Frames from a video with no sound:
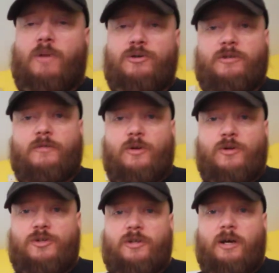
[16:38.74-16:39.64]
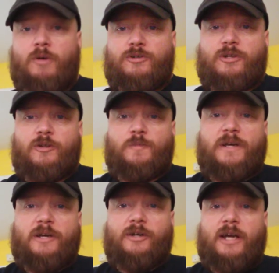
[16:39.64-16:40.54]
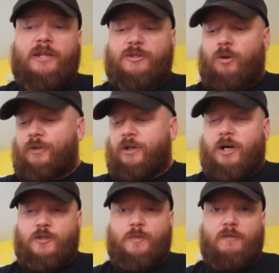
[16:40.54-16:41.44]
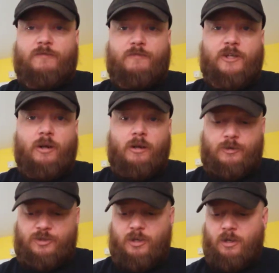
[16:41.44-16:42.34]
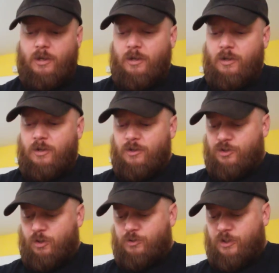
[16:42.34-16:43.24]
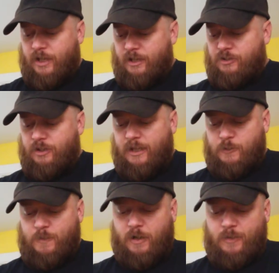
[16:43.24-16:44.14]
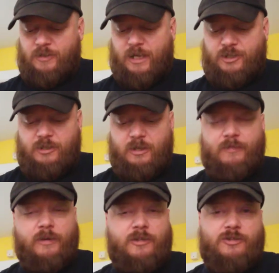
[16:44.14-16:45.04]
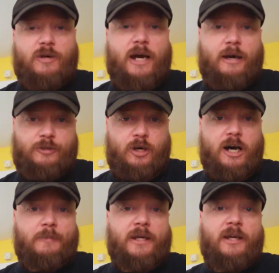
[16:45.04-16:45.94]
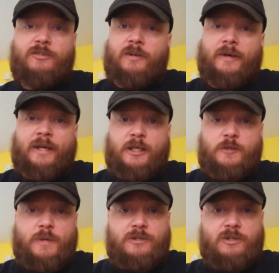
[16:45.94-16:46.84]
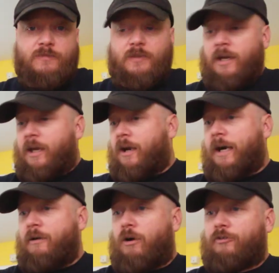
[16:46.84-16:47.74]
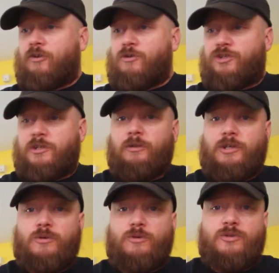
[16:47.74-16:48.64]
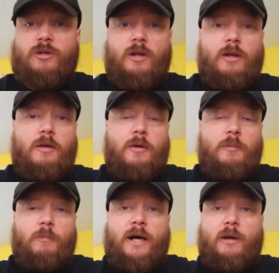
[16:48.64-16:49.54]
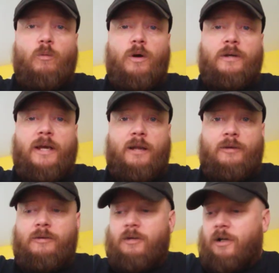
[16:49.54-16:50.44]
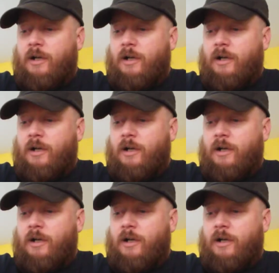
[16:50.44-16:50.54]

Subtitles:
most of those beginner kits only cost about $50. So to get into the experimentation of it, to try out the hobby, is very inexpensive. And I also still use my 1 gallon